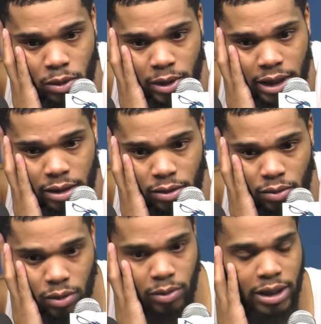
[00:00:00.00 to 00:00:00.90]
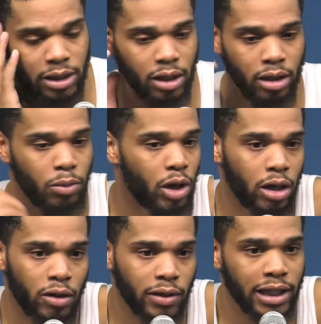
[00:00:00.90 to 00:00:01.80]
where we turn the
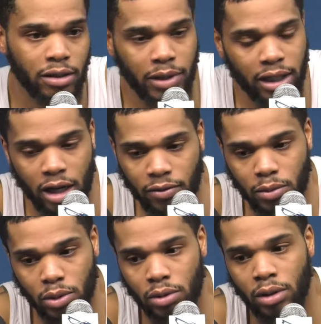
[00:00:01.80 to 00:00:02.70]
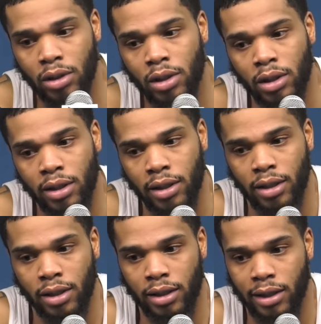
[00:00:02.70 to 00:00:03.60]
ball over, let them get comfortable,
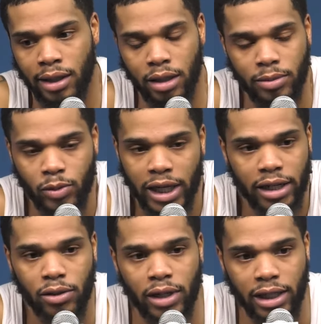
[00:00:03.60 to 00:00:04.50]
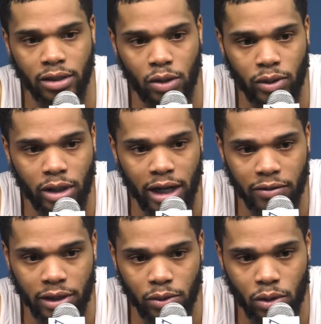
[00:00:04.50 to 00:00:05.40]
and we can't do that. You know, we don't
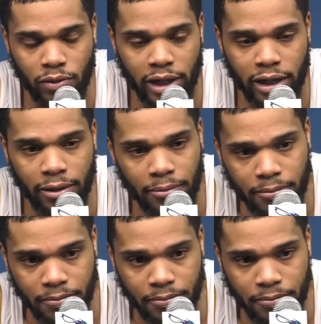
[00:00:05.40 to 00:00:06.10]
have any room for error.